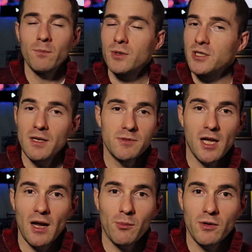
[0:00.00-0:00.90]
James
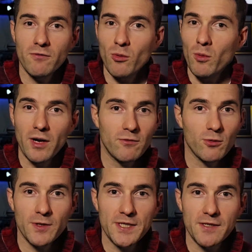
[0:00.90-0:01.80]
Cameron, for whatever
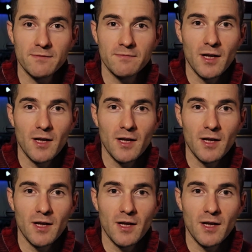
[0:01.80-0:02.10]
reason,